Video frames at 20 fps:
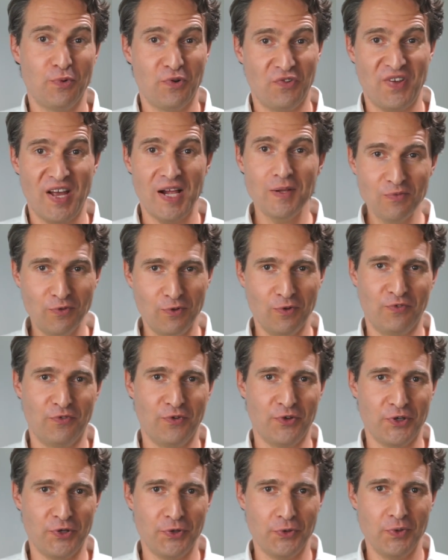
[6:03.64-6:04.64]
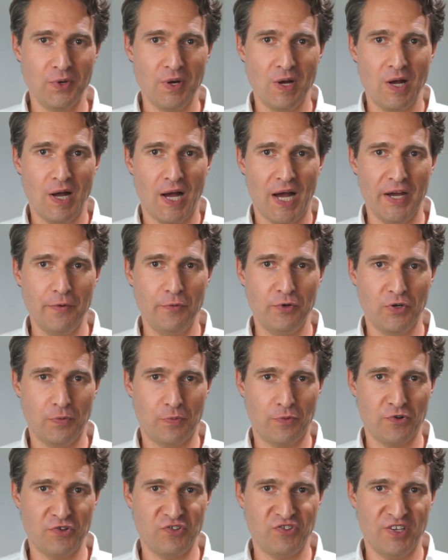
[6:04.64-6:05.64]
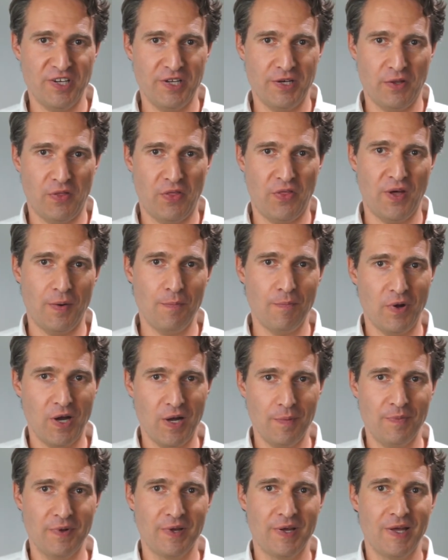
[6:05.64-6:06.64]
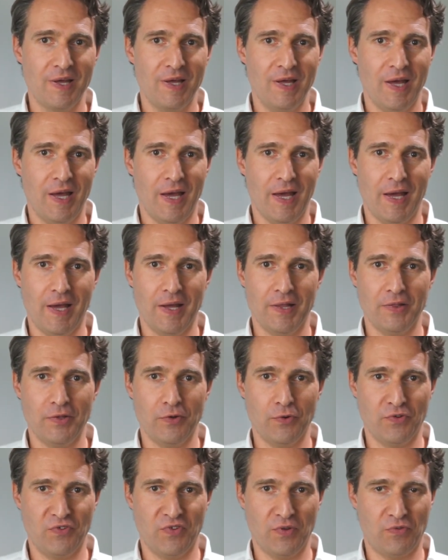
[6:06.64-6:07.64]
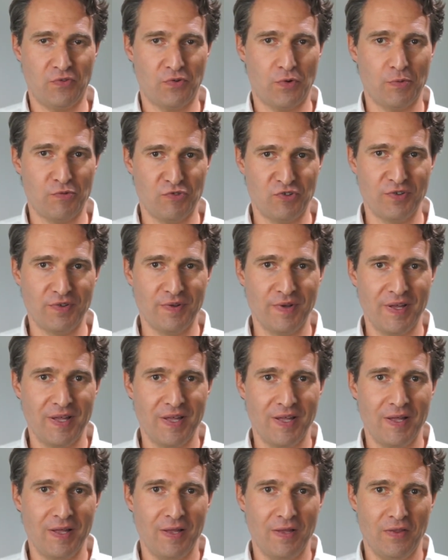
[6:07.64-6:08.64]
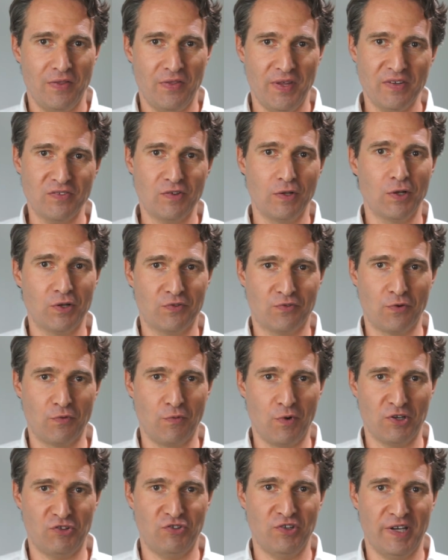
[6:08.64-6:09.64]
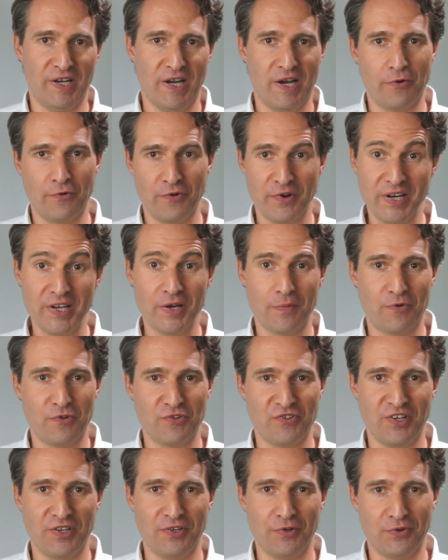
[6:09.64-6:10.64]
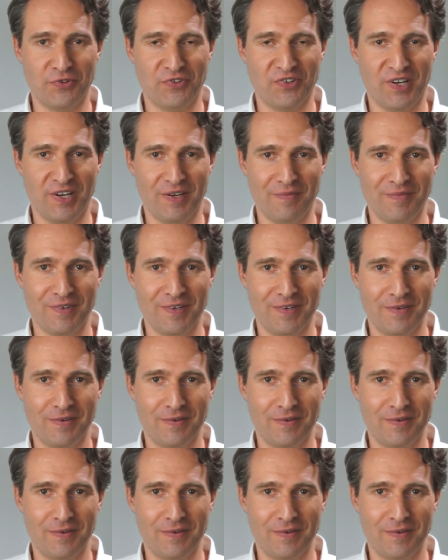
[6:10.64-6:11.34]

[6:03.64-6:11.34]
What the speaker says: was helpful for you, I would appreciate a thumb up and your subscription. Thanks a lot for watching. I really appreciate your time.